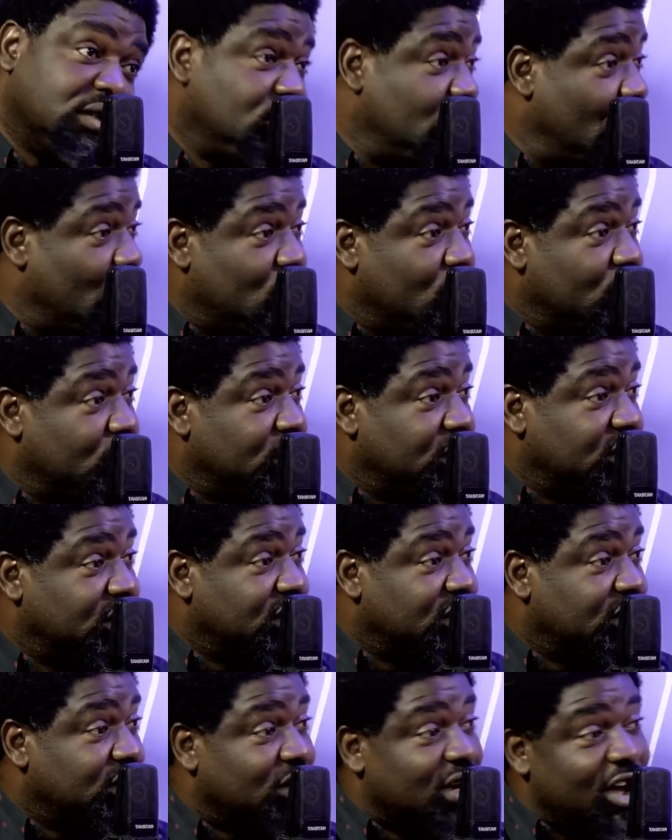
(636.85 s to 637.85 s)
No.
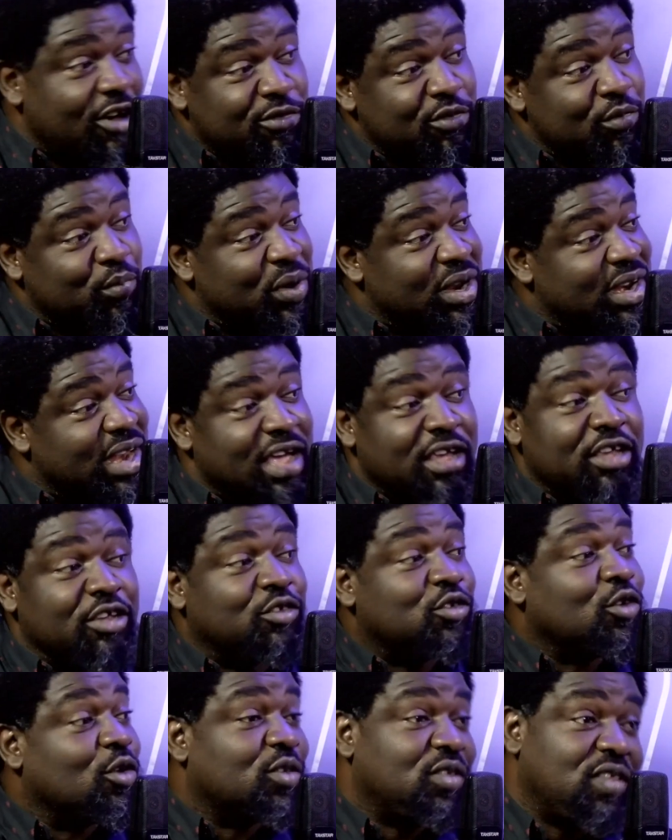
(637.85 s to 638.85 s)
You have to pray that
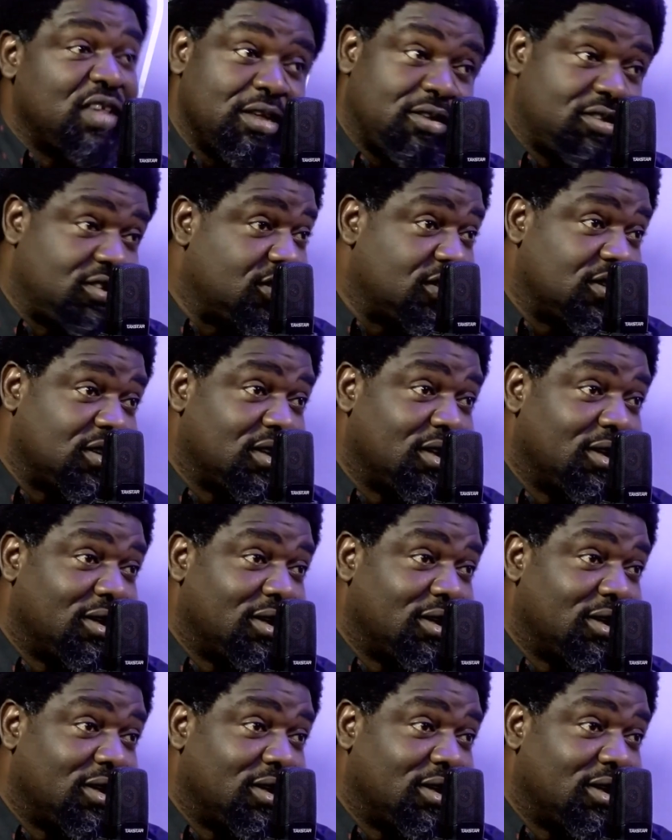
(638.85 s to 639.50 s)
he succeeds.